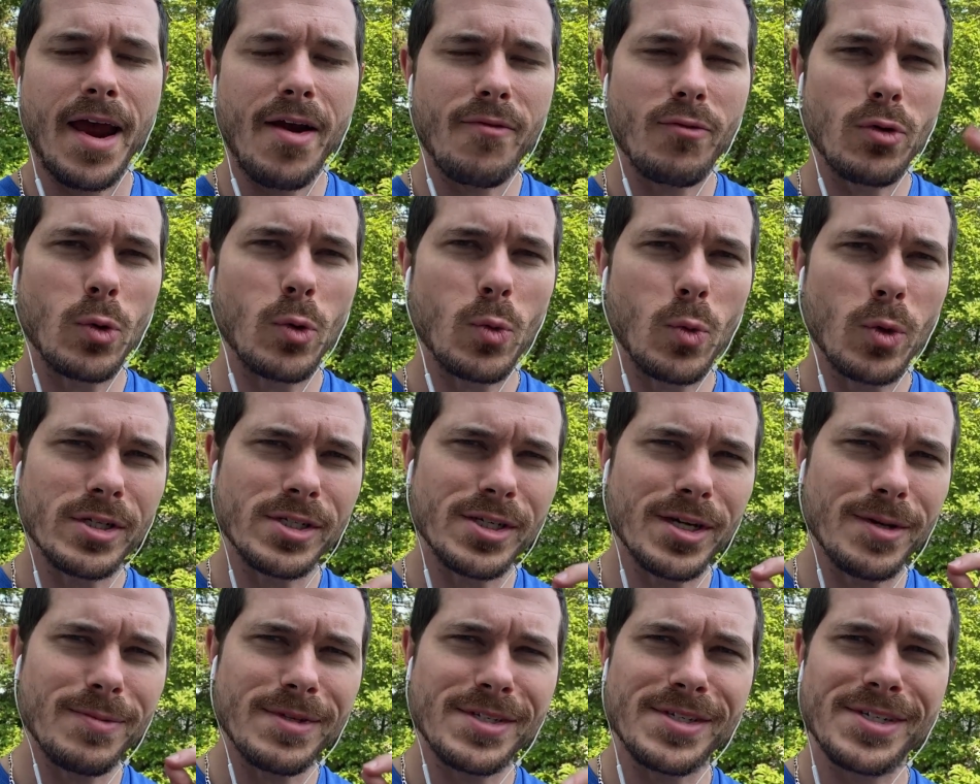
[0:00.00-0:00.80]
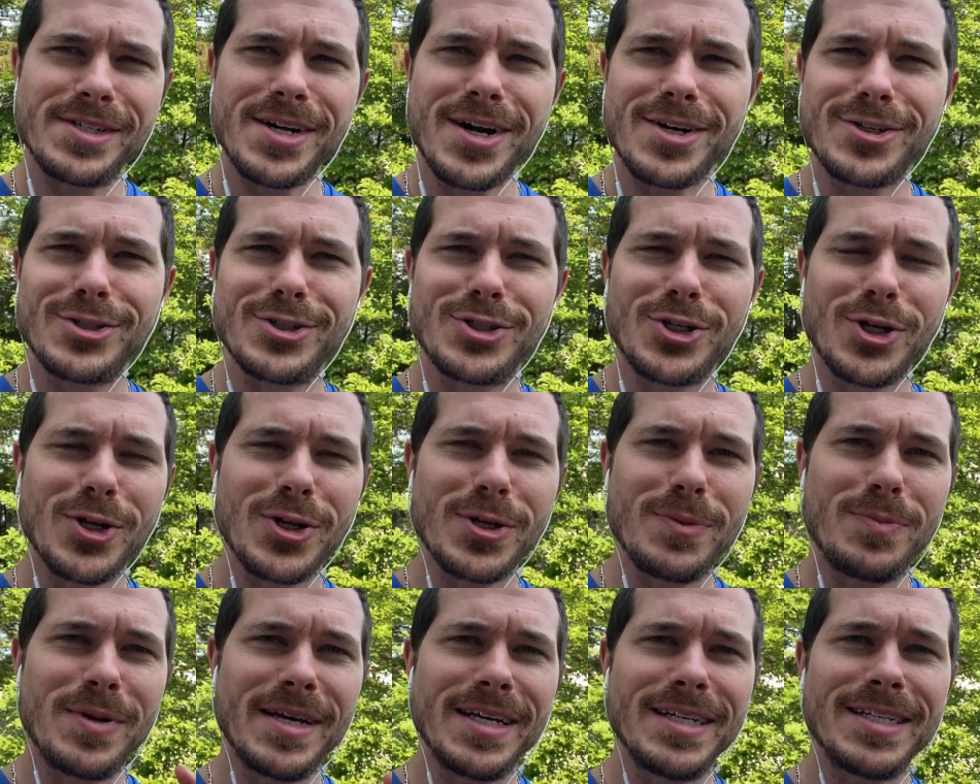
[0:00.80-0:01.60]
Hey everyone, what's up? This is Dr.
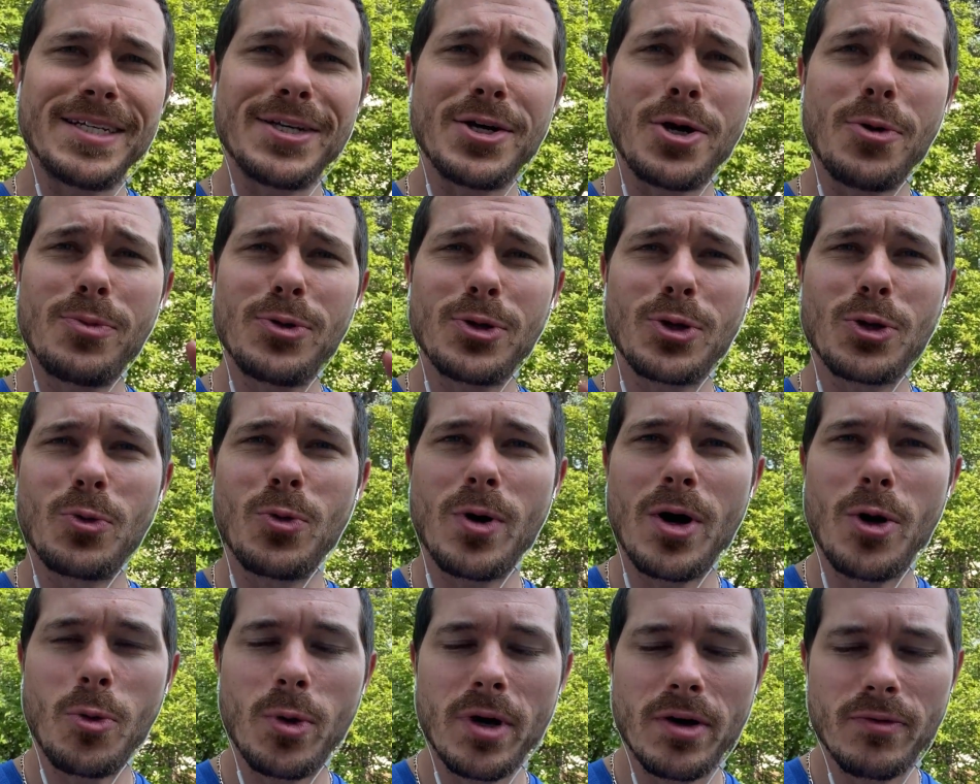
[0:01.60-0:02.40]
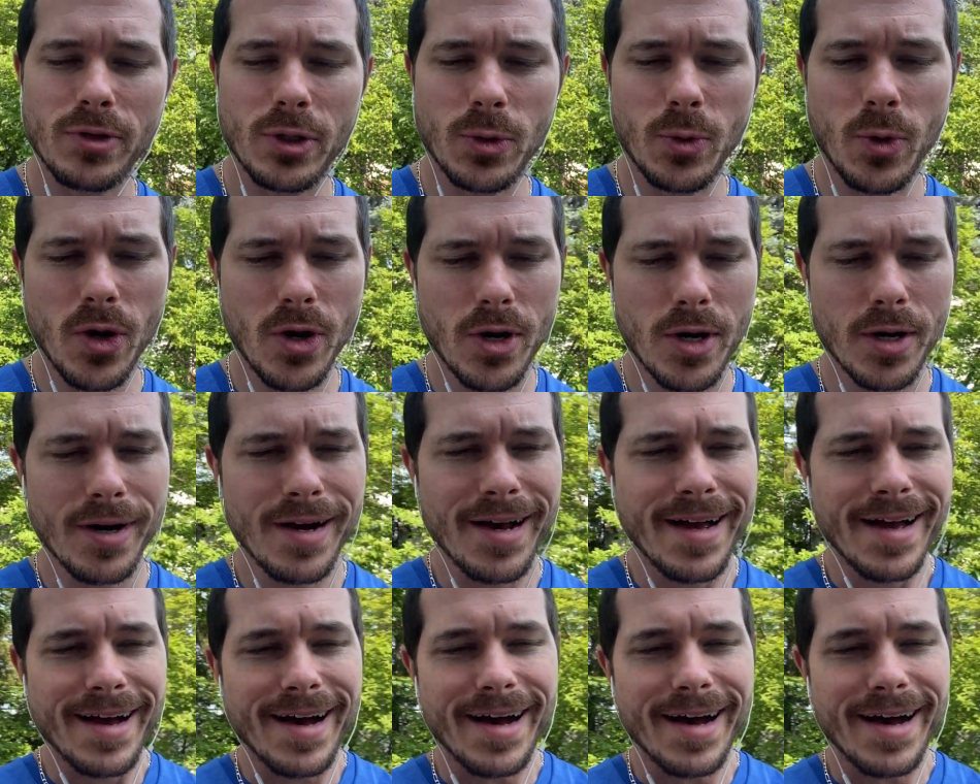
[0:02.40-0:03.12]
Charlie PT. Hope you are well wherever you are.